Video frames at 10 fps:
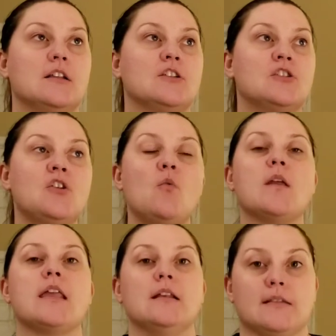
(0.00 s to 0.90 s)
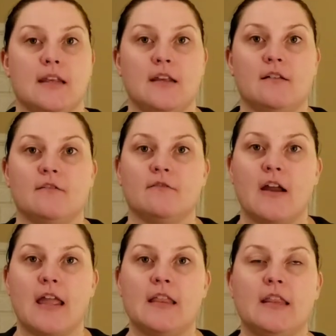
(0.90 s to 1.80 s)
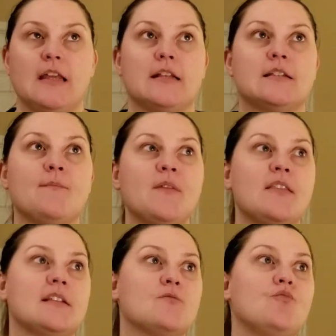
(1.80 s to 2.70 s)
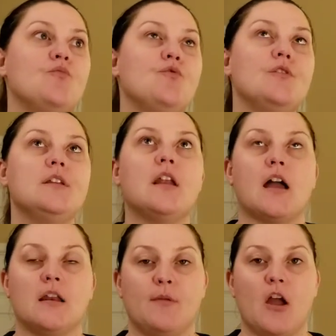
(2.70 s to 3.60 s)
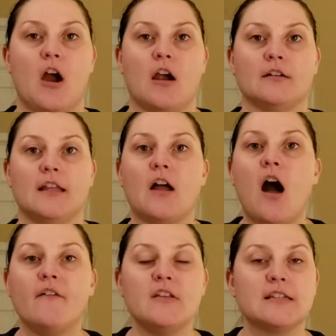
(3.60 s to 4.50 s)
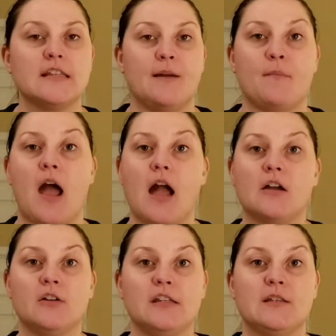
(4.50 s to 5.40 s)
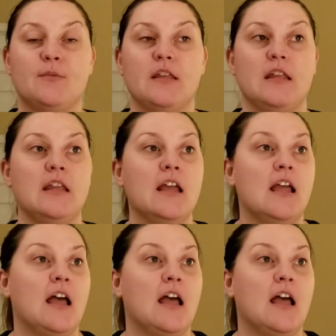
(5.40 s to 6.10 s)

so easy, right? Like something that's really not going to be hard. Like obviously I'm not going to be